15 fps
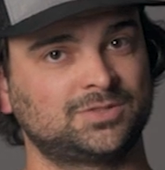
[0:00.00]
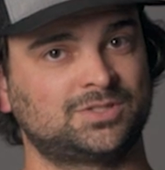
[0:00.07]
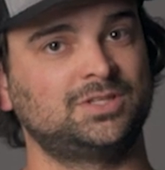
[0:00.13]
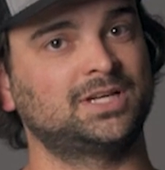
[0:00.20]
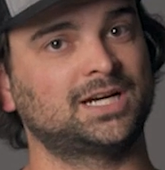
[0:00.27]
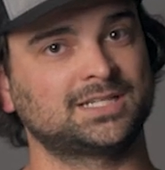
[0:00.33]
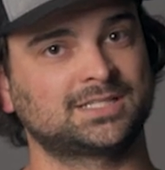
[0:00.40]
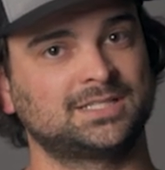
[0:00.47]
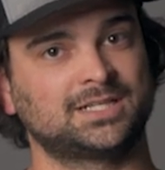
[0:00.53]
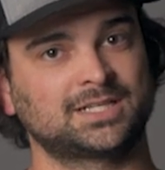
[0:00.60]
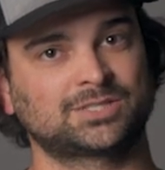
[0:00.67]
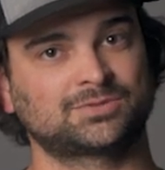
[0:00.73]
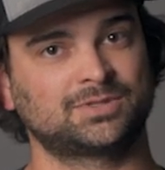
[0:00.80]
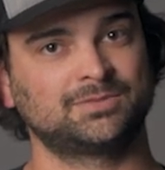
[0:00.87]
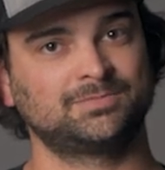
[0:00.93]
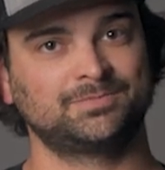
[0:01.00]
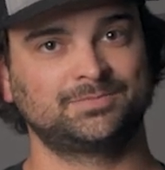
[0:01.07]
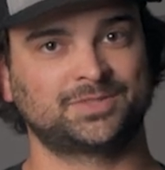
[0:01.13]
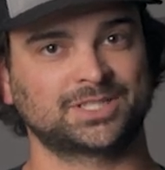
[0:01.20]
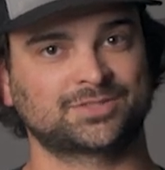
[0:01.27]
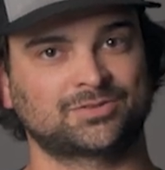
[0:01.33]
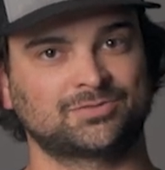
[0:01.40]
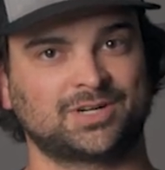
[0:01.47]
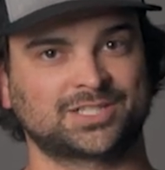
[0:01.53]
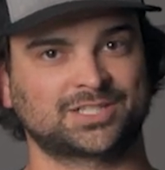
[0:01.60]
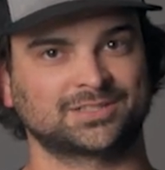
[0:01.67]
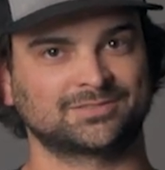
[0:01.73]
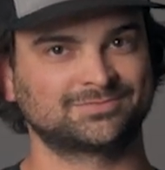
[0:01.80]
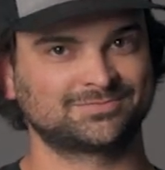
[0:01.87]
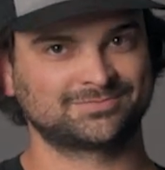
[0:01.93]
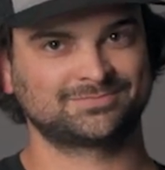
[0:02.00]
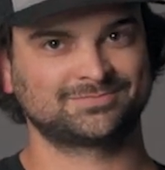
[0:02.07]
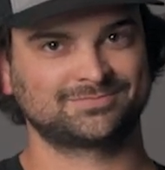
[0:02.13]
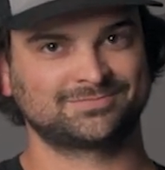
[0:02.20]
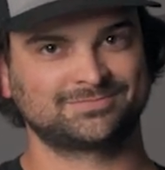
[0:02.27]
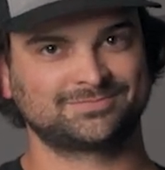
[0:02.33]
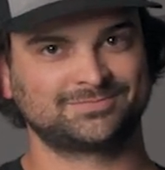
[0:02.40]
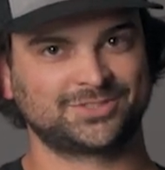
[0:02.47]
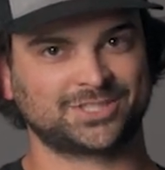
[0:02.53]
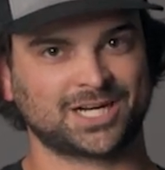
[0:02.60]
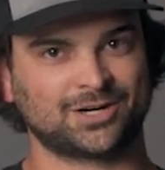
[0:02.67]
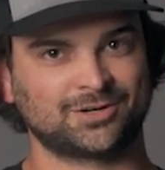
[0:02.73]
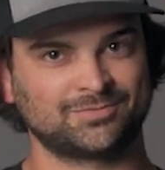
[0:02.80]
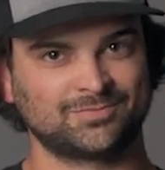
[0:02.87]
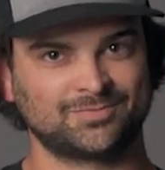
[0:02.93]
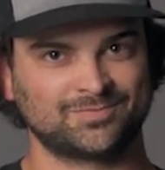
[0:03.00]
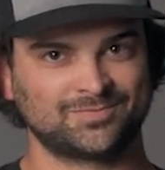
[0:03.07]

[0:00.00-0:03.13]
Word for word: see you guys in the next one. Thanks for watching. Ciao.